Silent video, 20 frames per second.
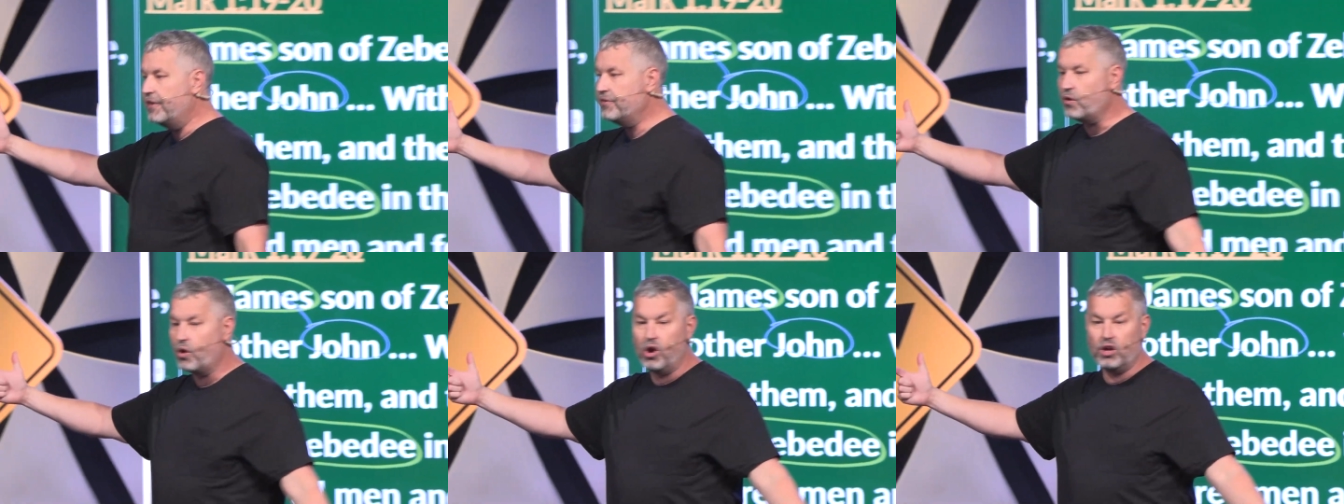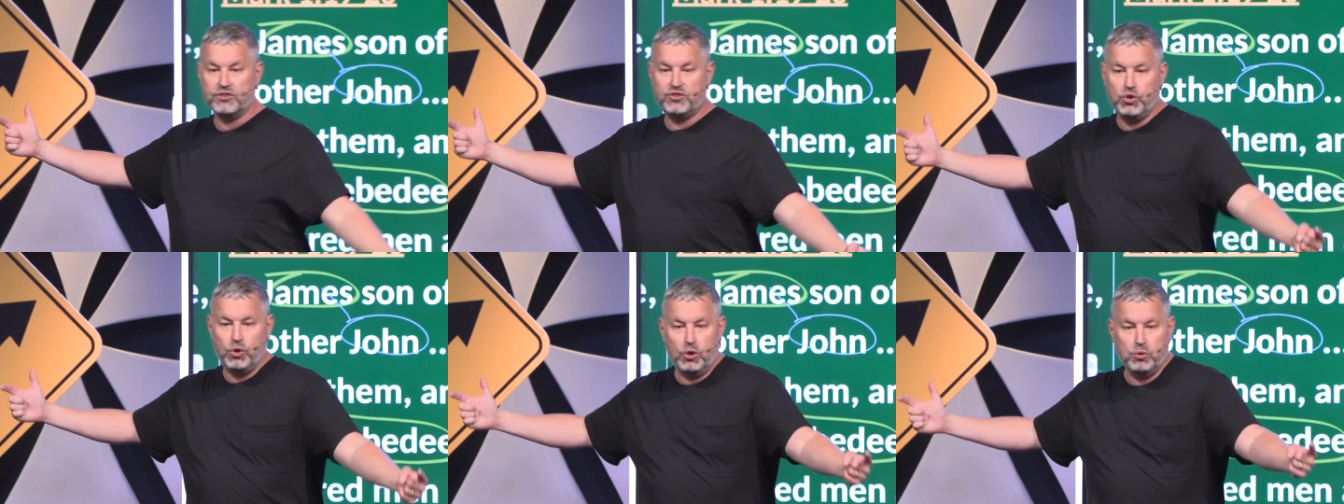And they're
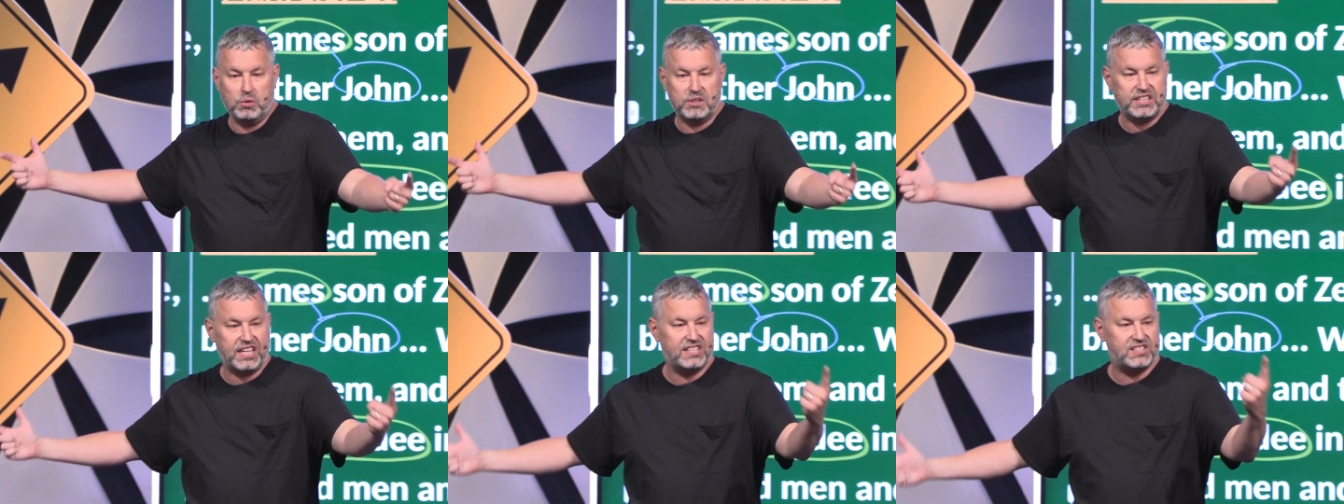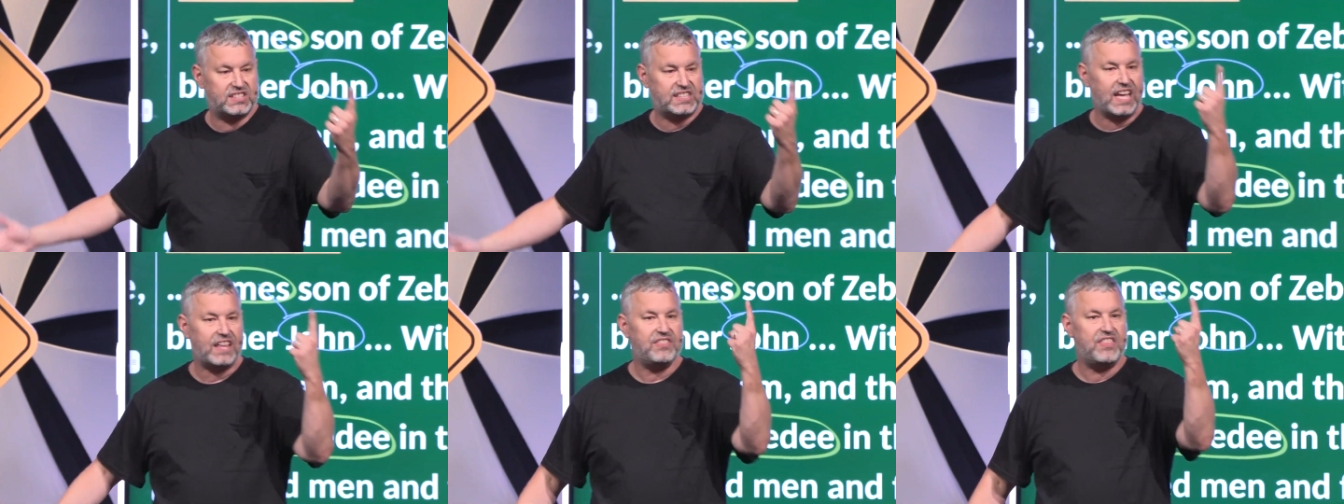all doing what
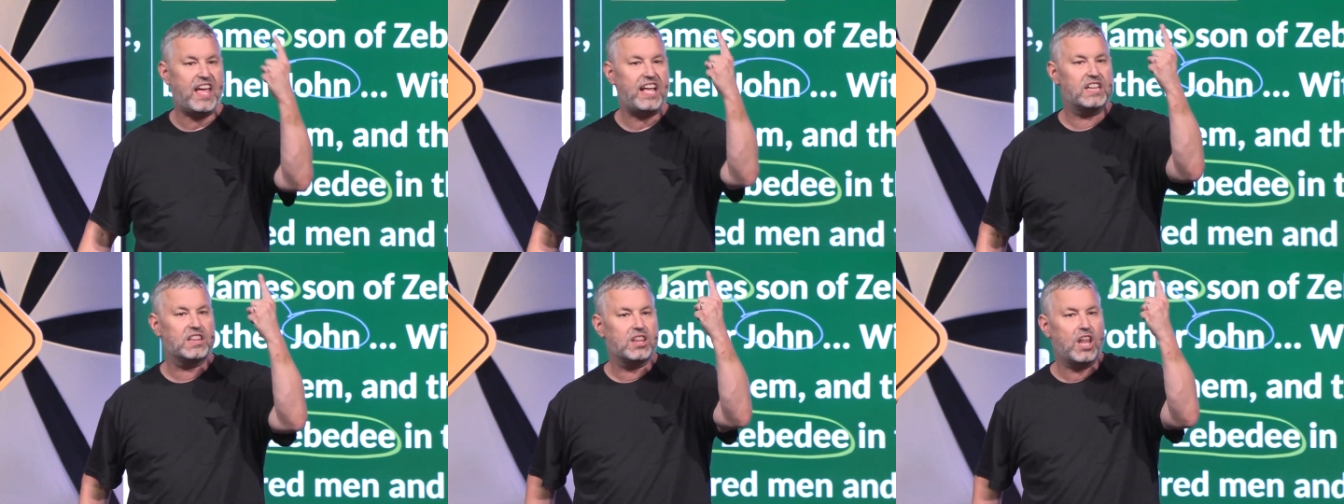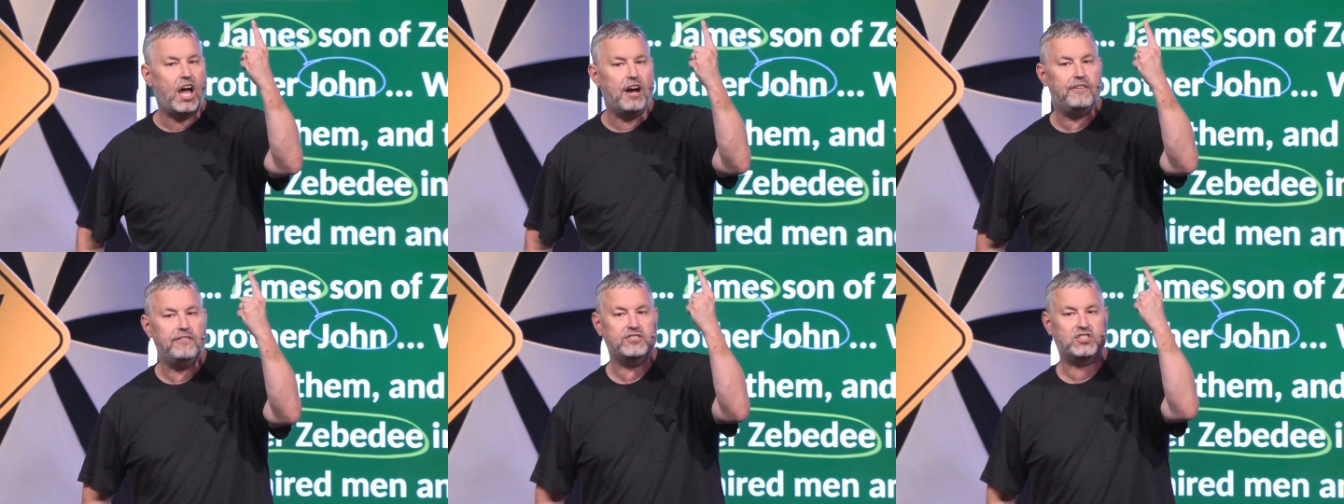they said they
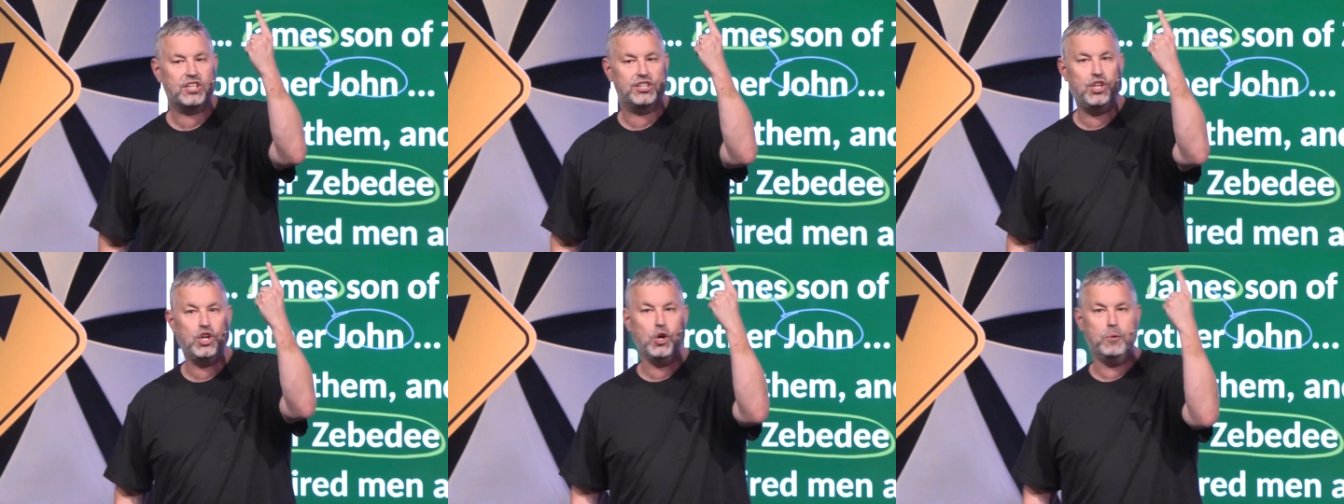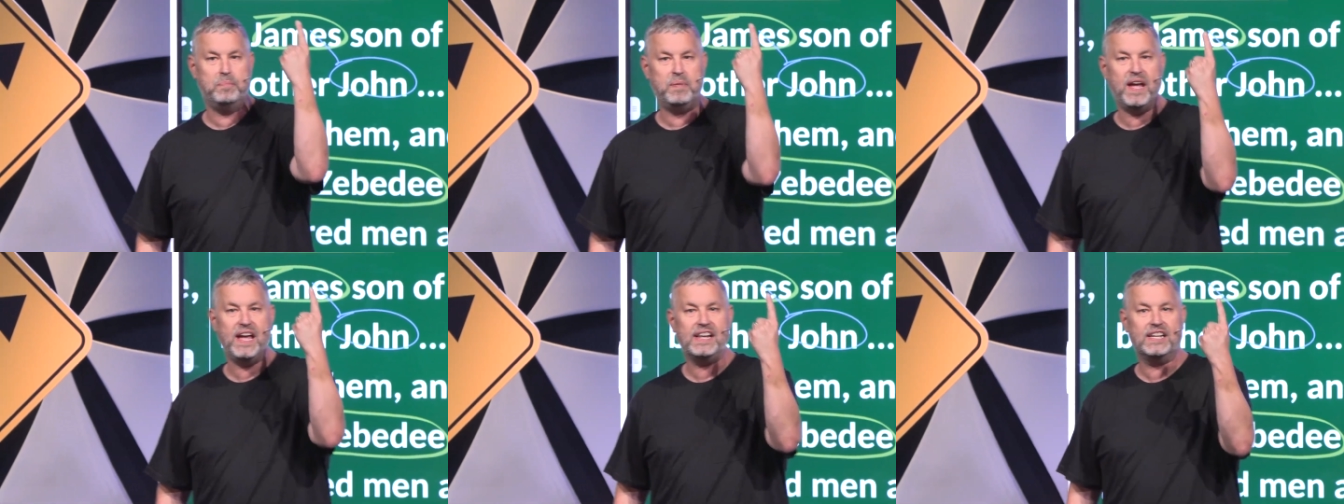love to
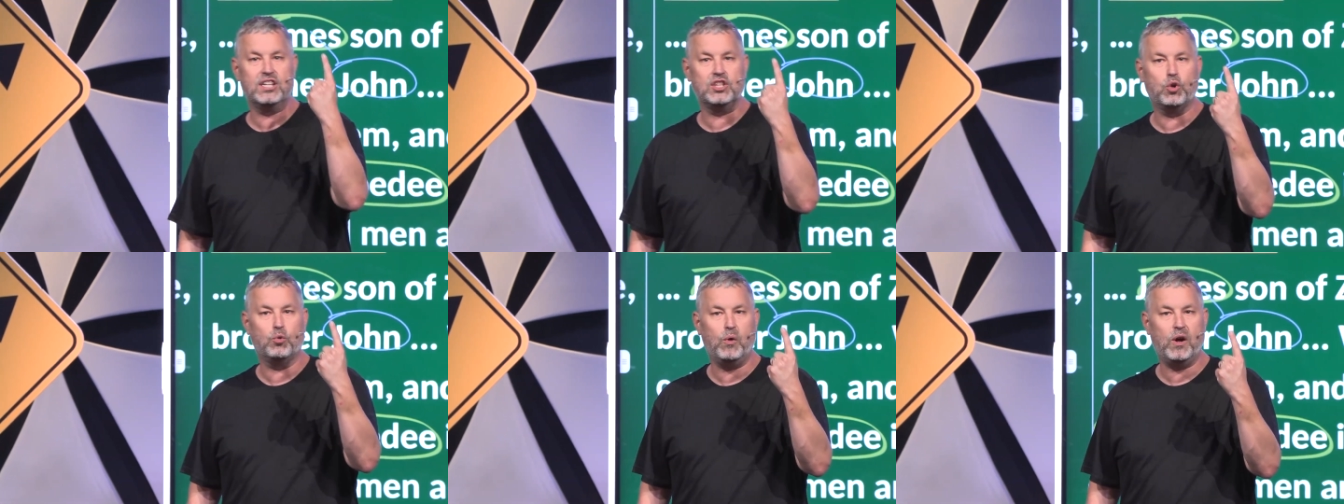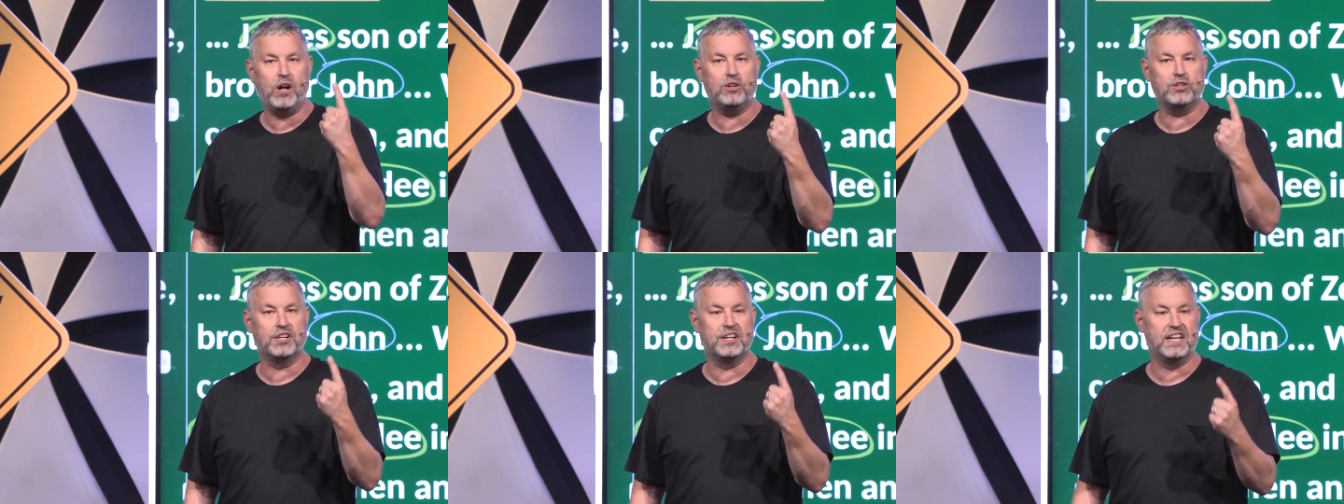do, being in the
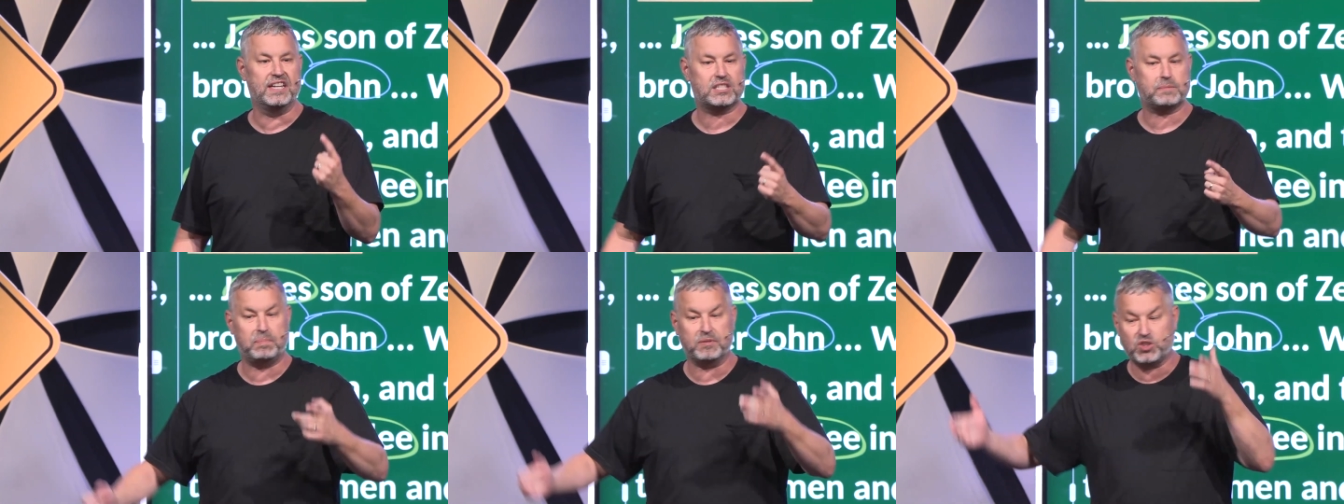wilderness.